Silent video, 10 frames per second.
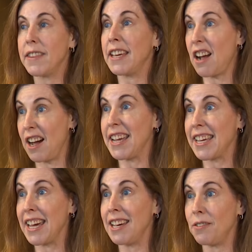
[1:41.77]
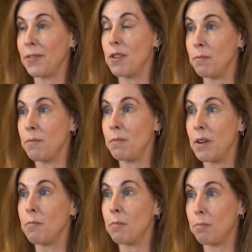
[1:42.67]
that I get from
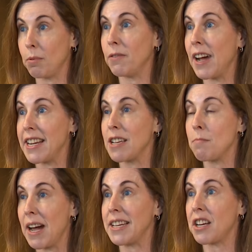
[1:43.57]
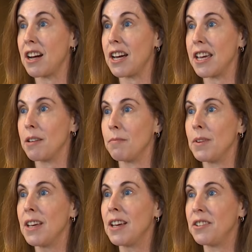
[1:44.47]
providing my time
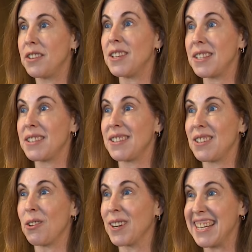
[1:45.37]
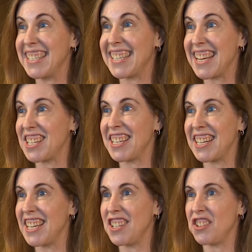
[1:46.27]
to this organization
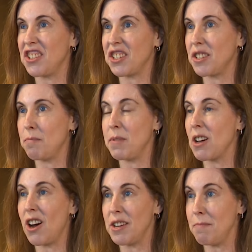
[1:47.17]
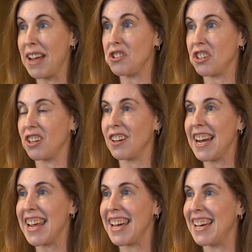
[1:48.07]
is just beyond measure.
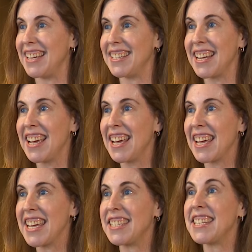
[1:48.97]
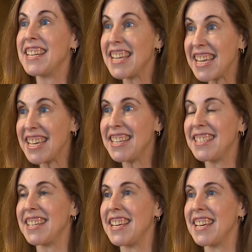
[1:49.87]
And it's an
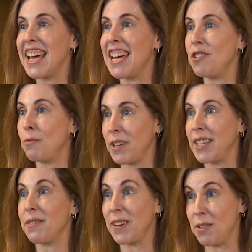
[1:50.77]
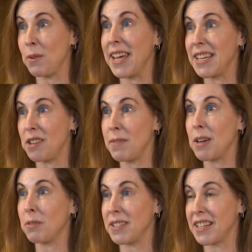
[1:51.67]
easy and really fun way to be
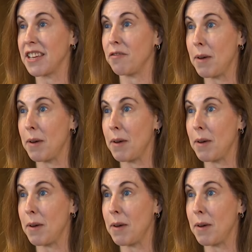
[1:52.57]
able to give